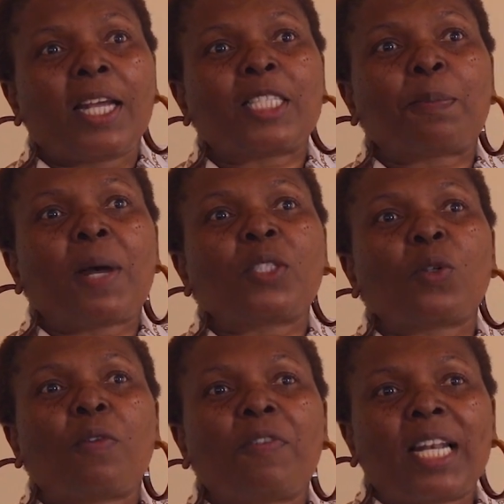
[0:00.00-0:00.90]
It's part
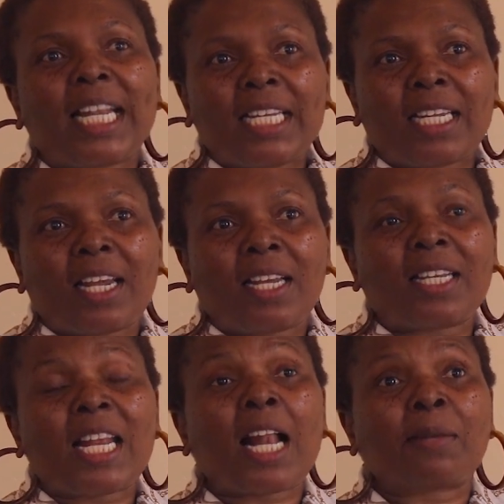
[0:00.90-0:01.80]
of learning, and
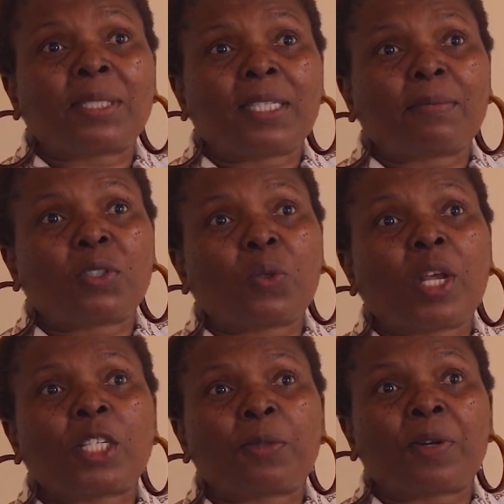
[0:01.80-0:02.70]
it helps them
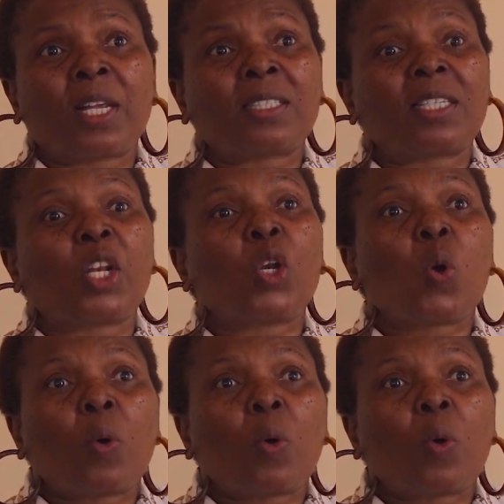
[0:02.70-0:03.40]
to experience and